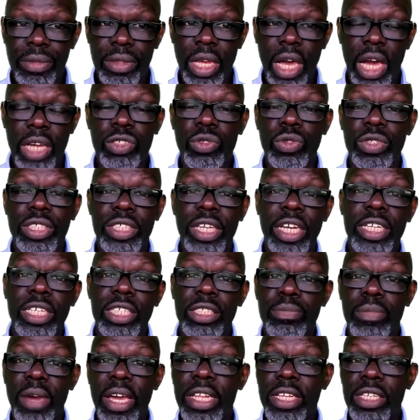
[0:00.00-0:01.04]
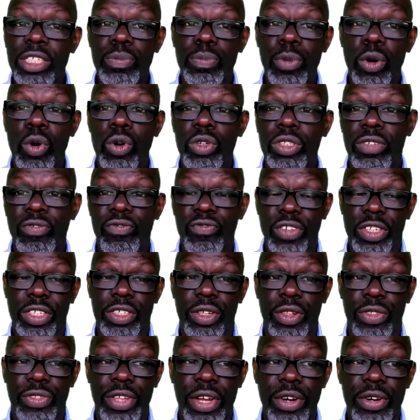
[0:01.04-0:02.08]
As I was saying, it's mainly sports and
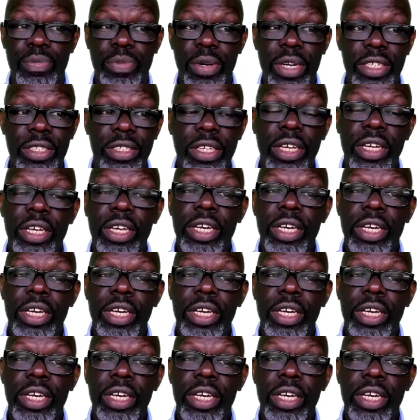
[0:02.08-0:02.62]
physical therapists.